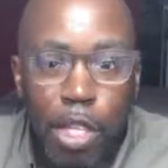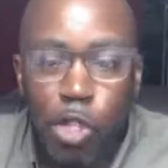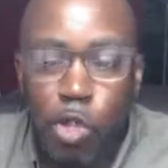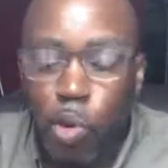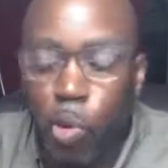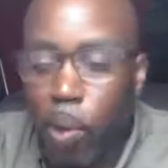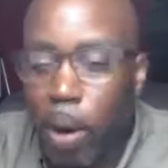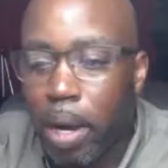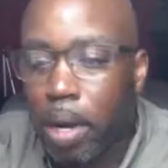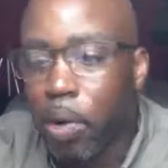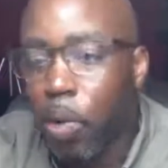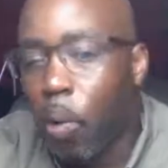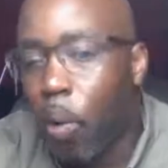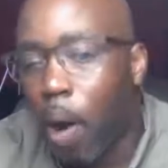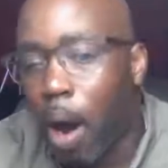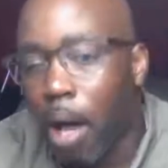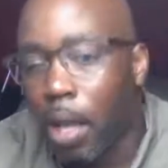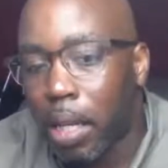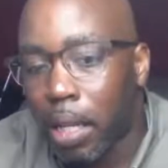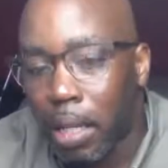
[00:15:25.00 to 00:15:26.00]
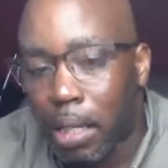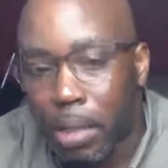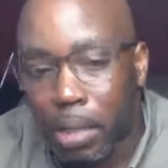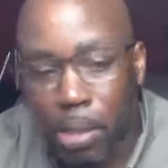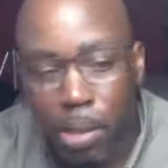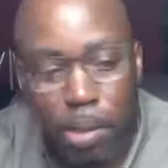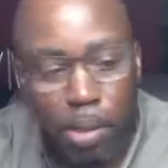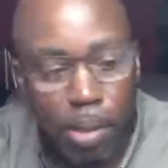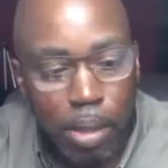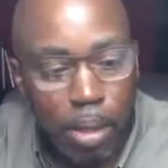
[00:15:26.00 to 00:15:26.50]
great qualities
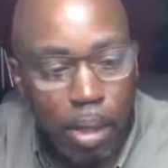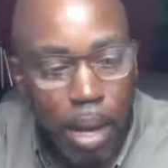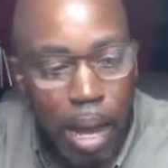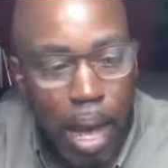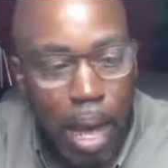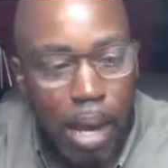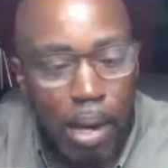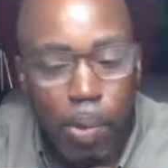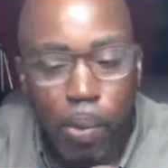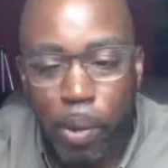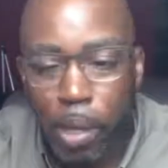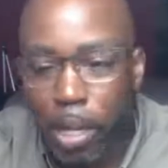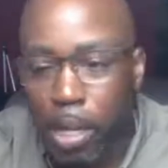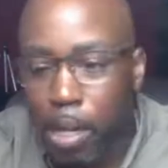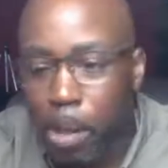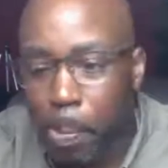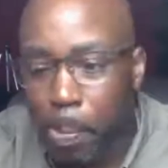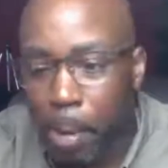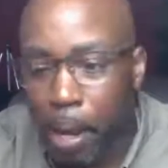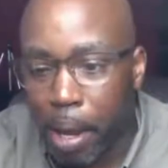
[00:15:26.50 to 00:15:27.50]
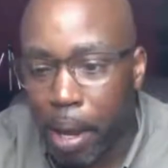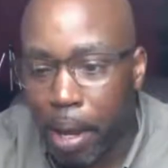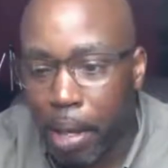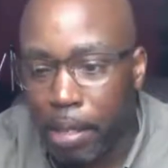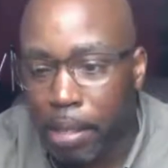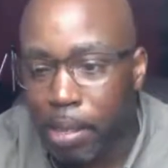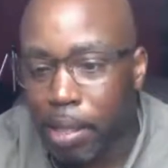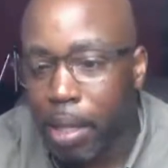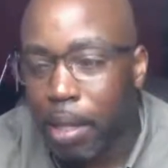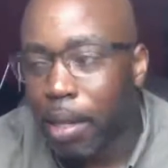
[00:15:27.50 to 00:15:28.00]
to it, how do we get
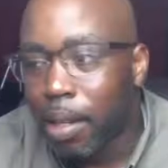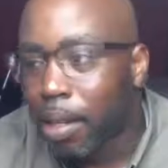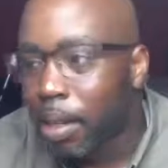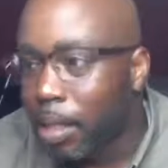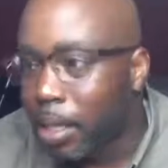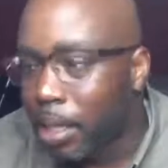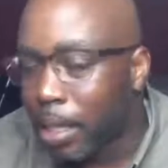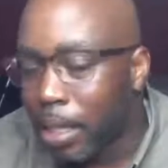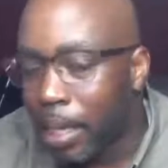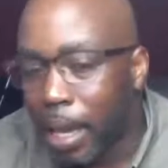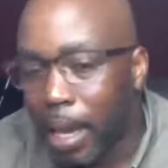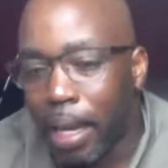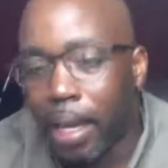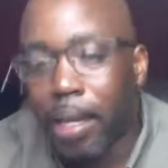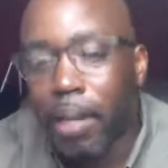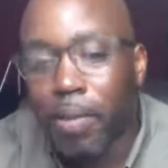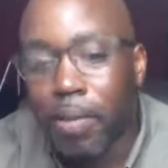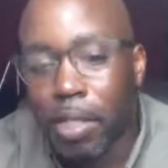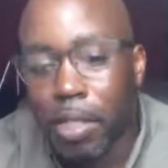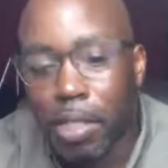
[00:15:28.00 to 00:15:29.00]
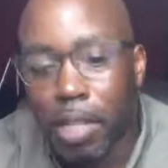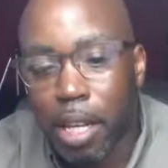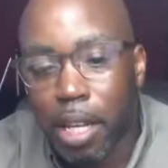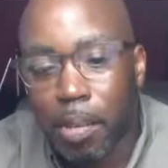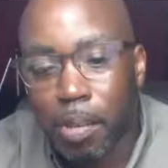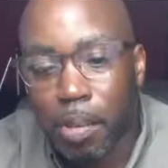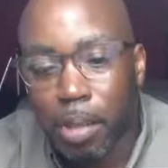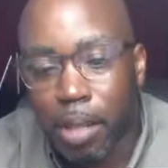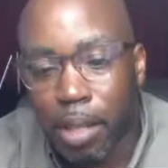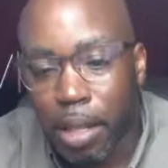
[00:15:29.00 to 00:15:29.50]
past the negative
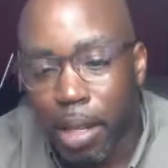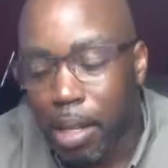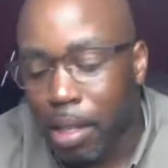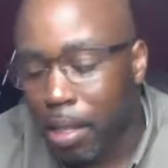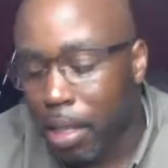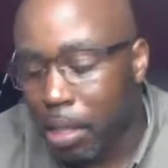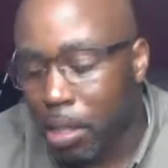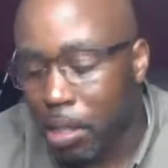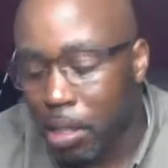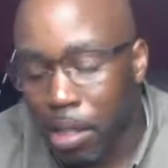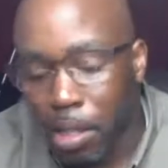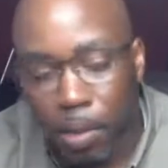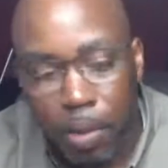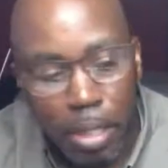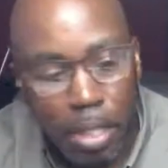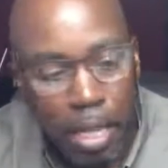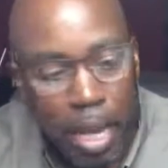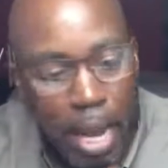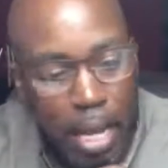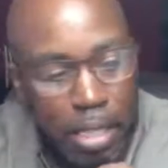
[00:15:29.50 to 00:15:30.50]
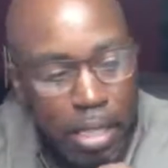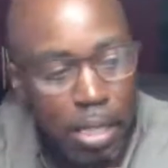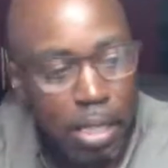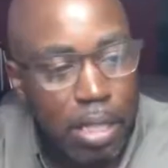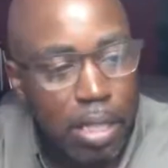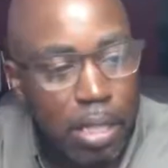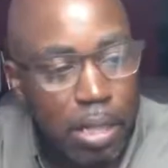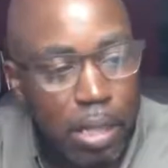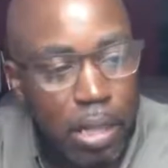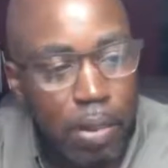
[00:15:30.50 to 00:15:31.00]
stigma that still attaches
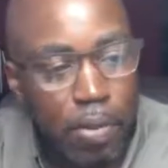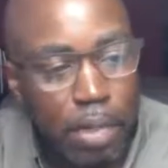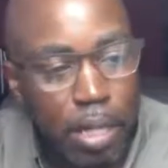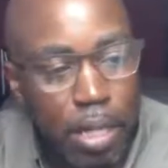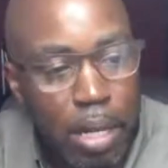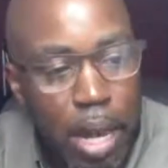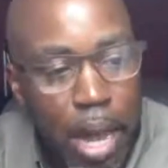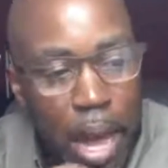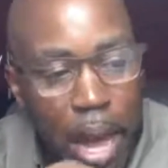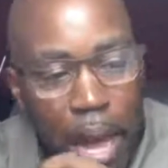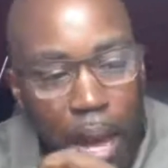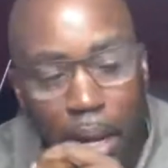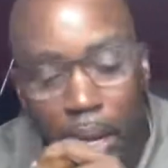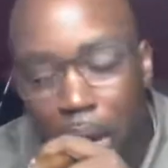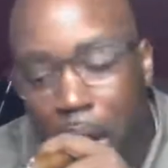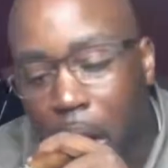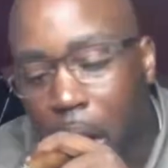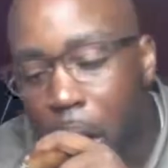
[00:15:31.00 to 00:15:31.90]
itself to the act?